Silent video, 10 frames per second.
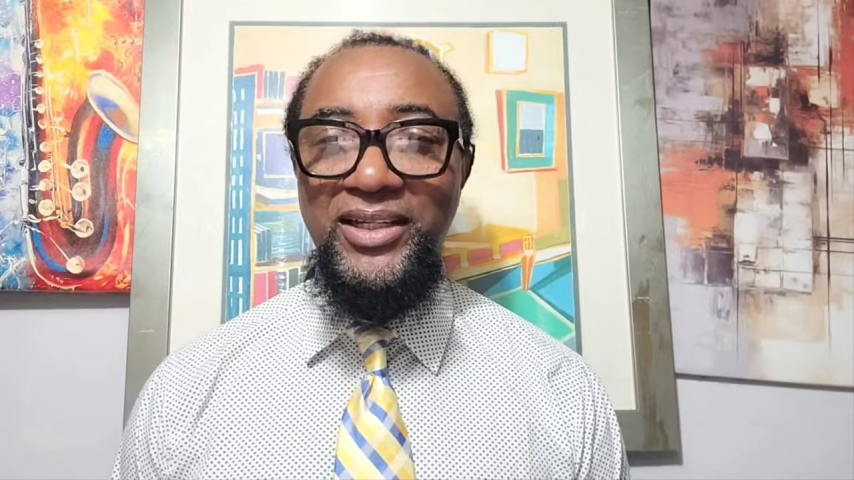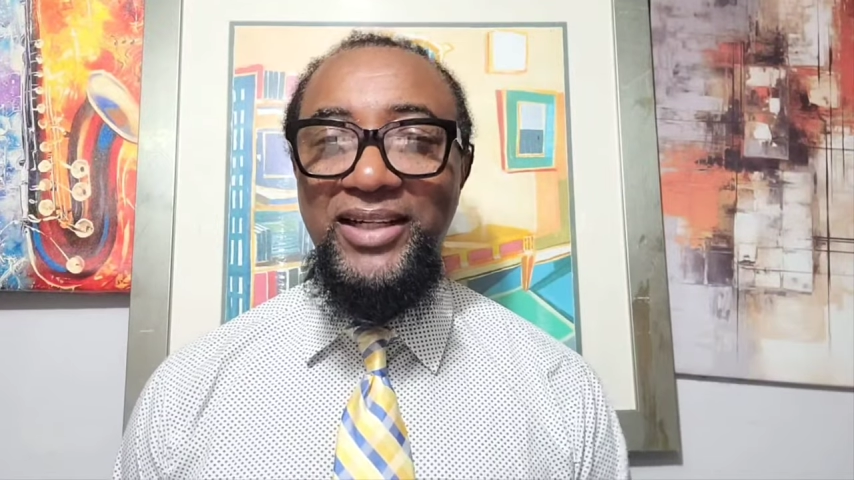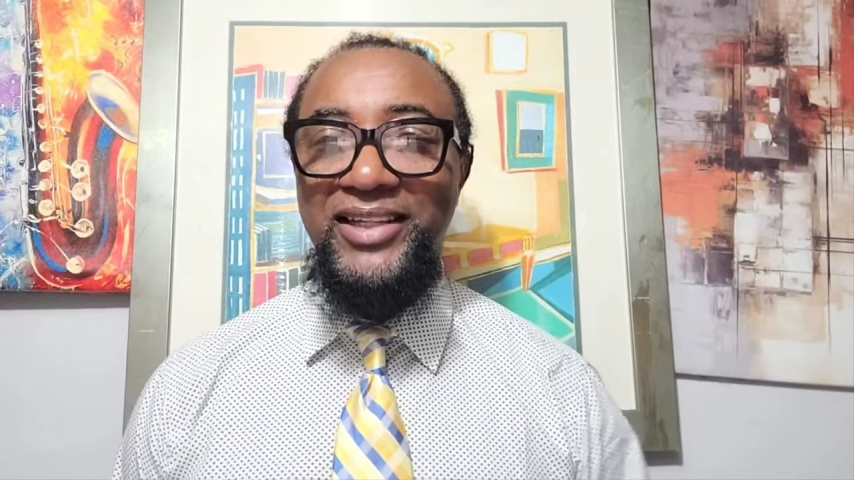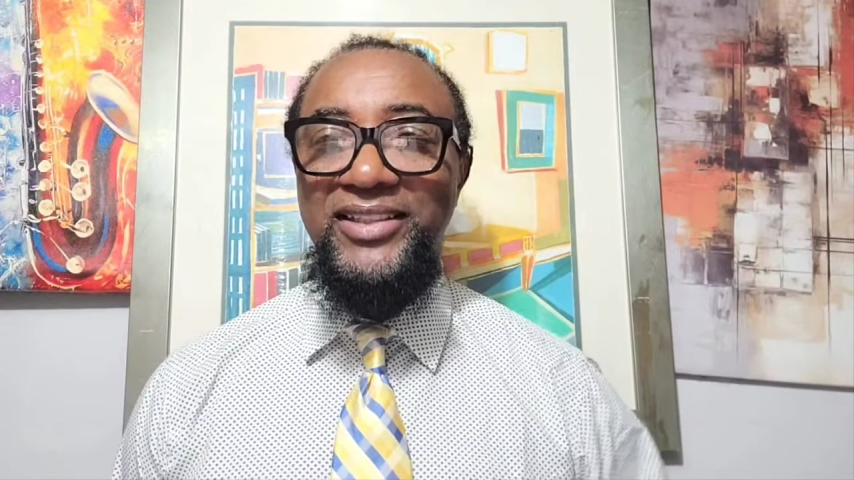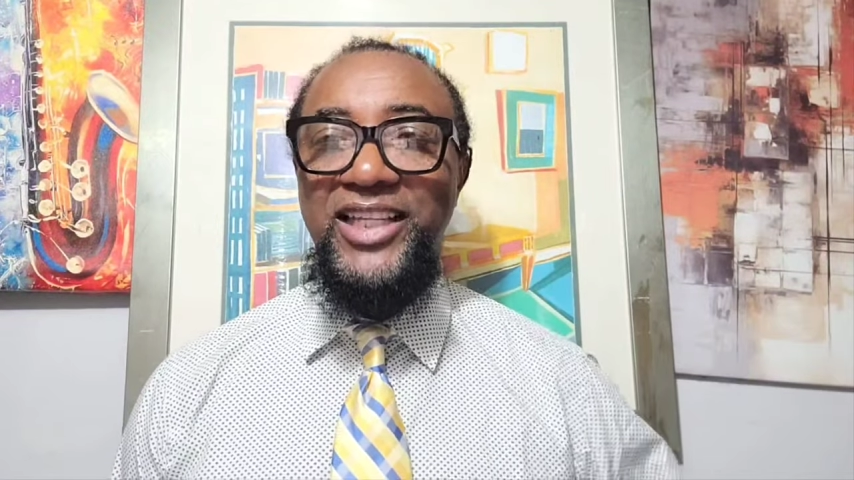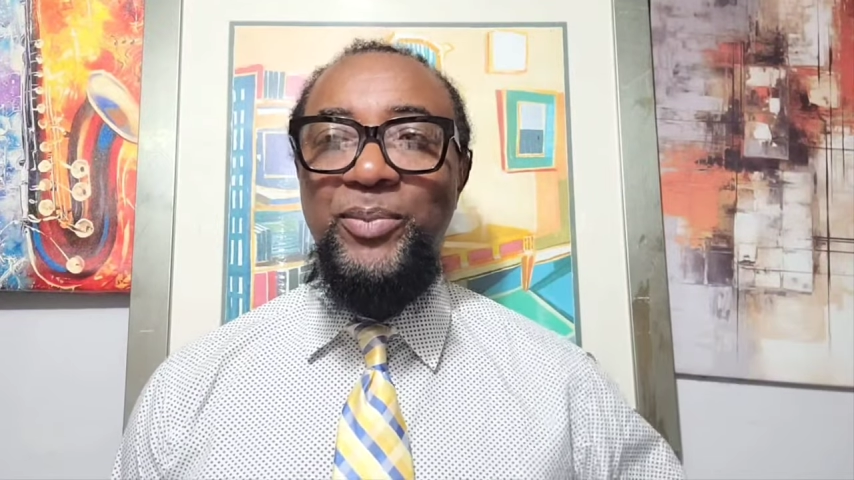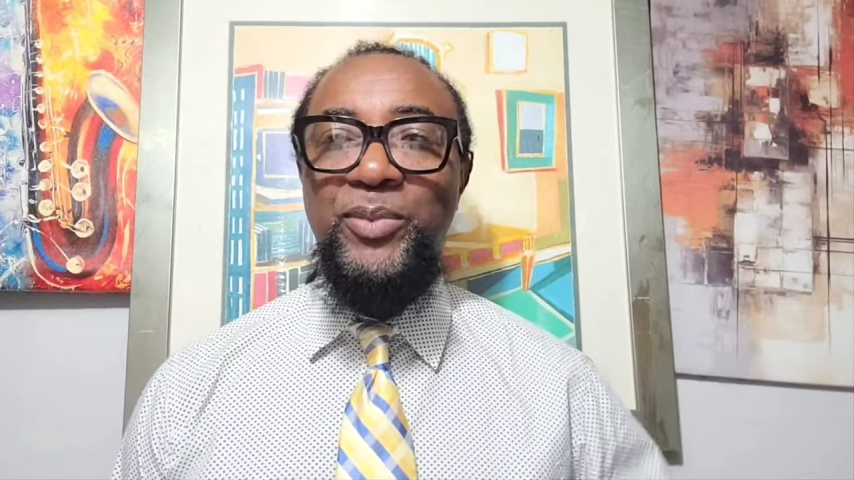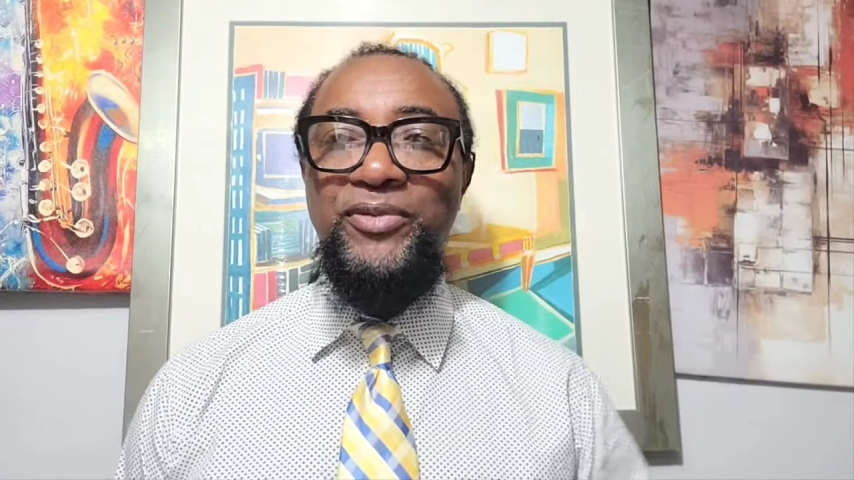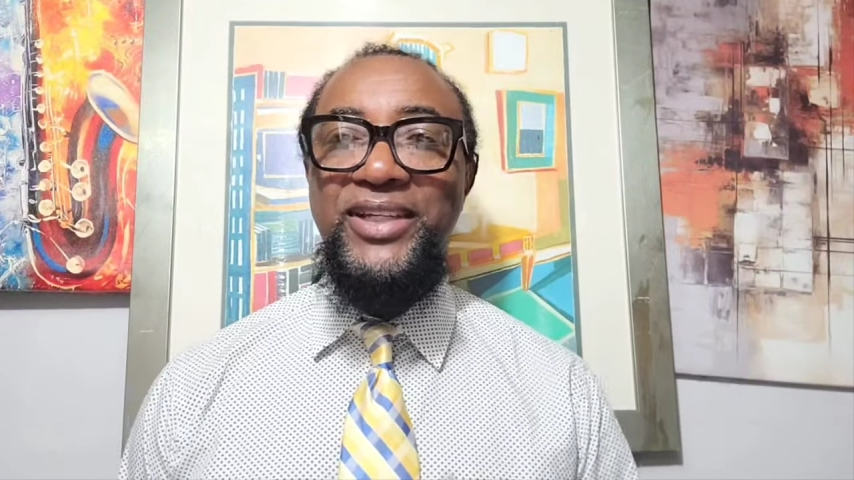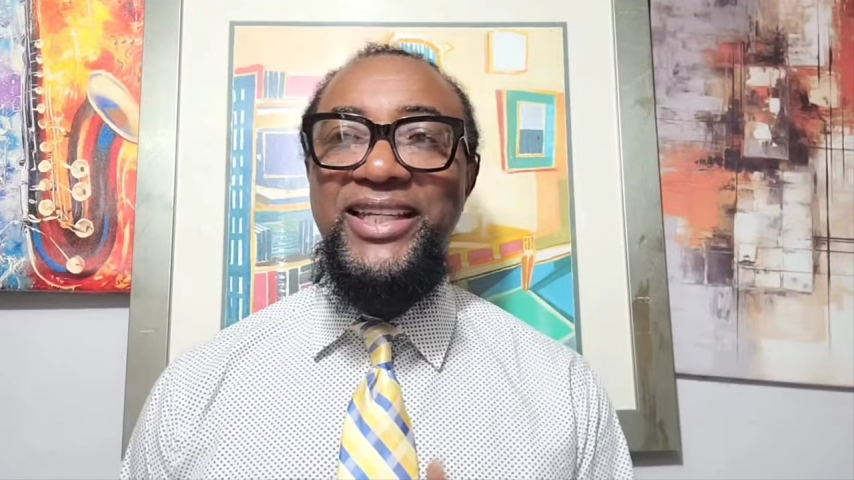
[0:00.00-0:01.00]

they like to take people for